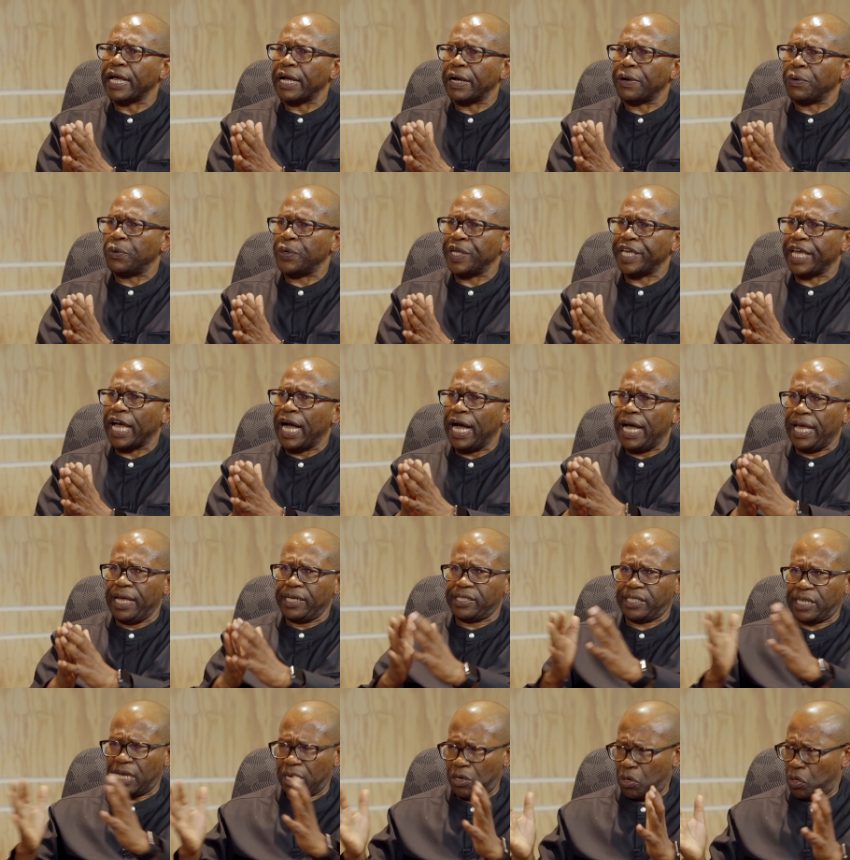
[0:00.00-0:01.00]
we are a
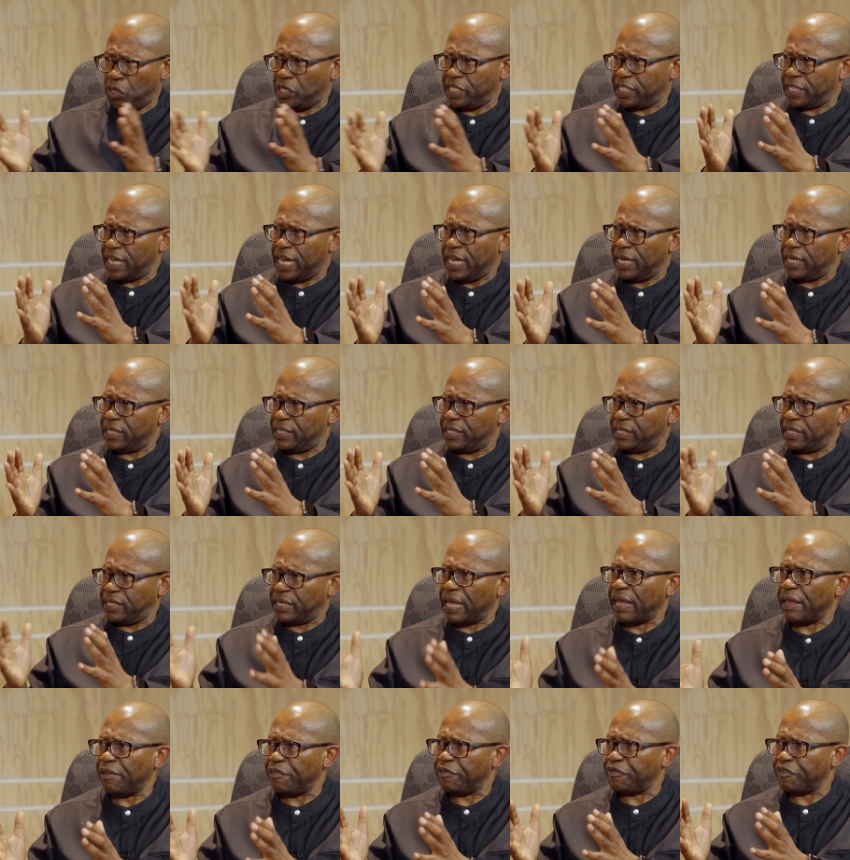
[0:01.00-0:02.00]
psychological
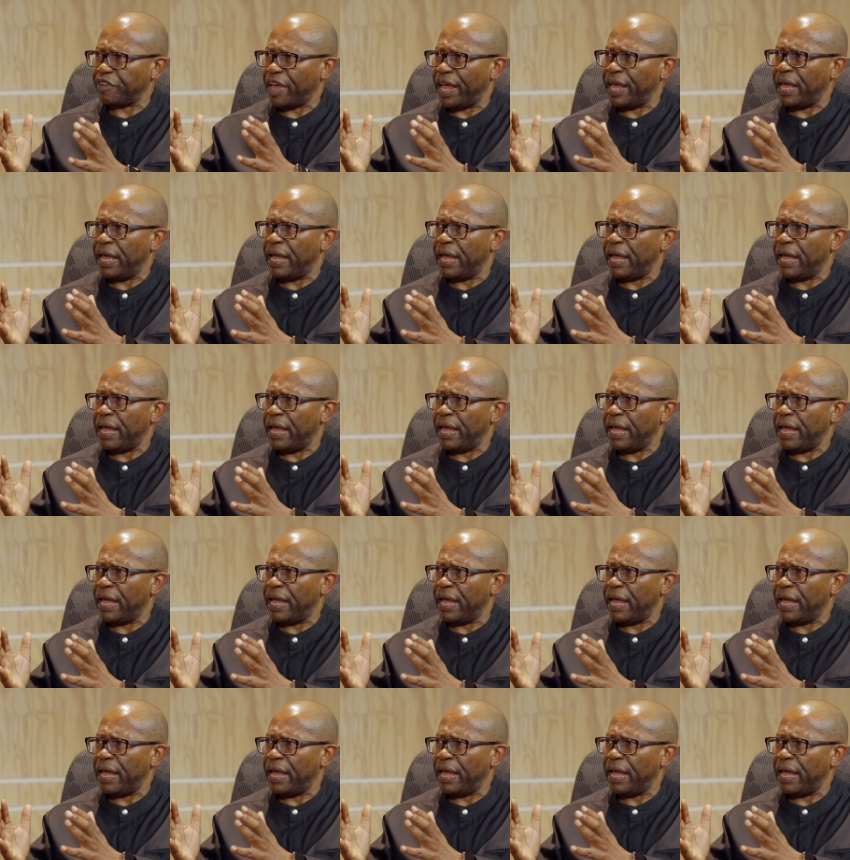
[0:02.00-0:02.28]
safe